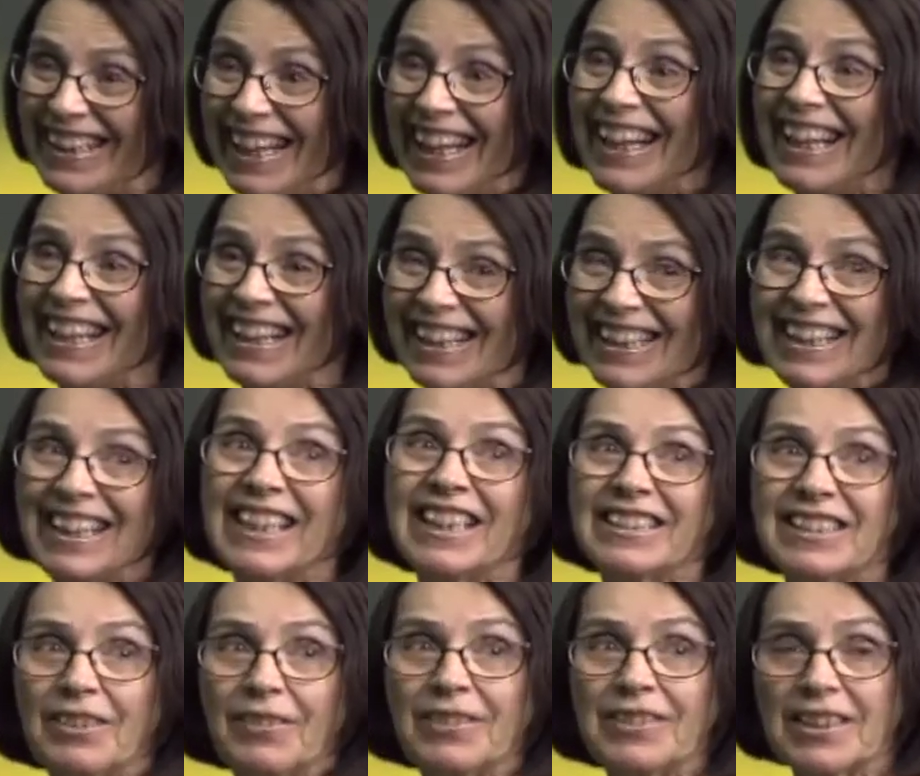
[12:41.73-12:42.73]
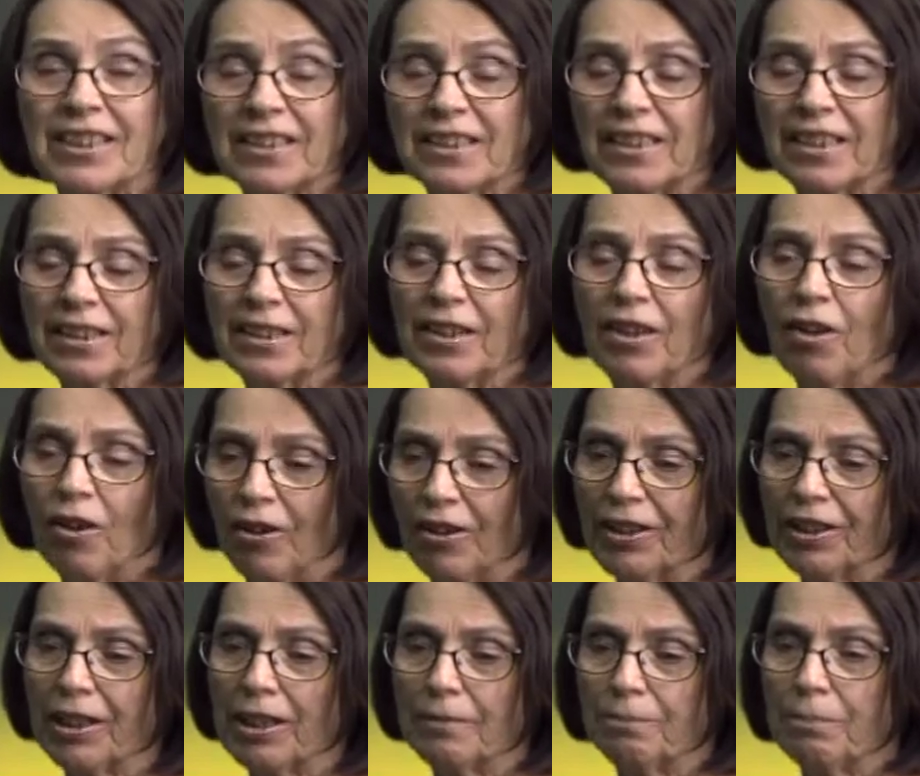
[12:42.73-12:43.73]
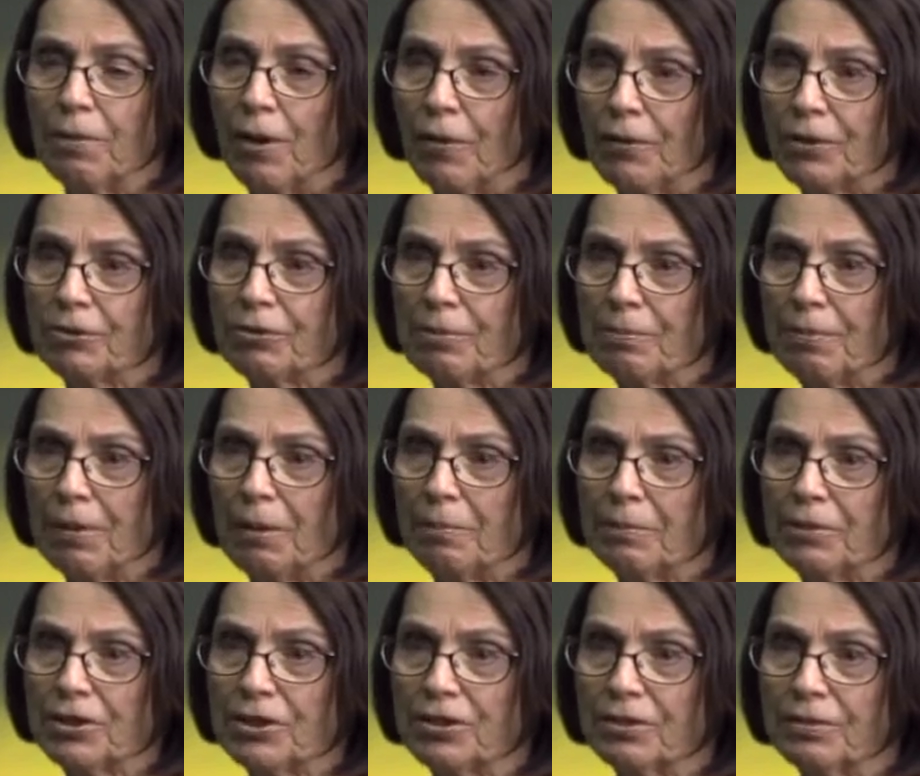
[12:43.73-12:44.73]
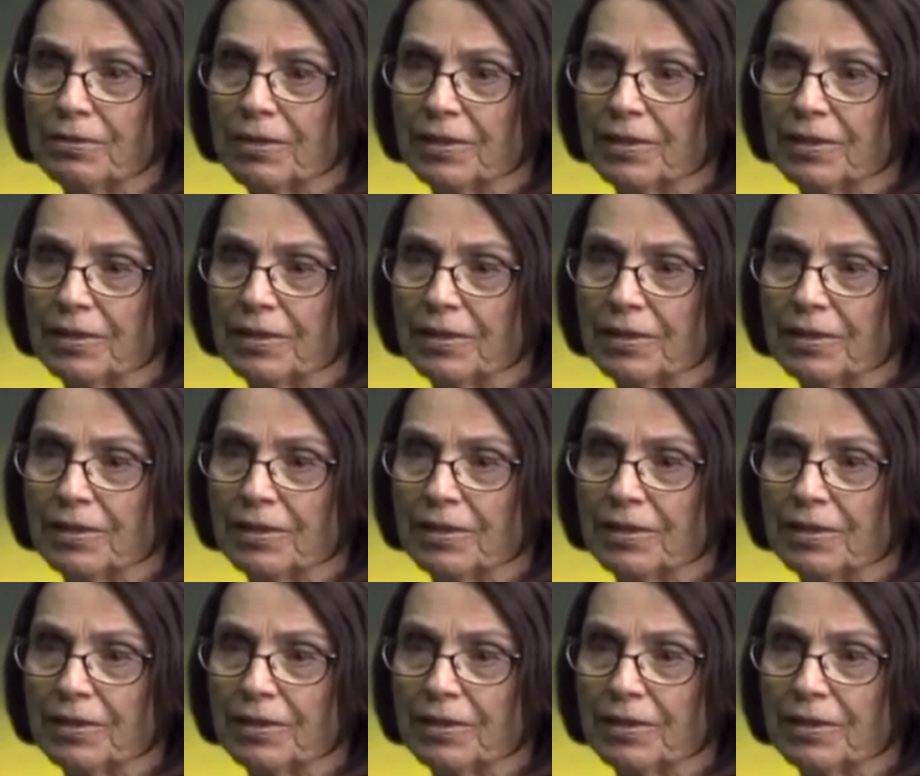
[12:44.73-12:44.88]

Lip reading: Yeah. So is it hard to get poetry published?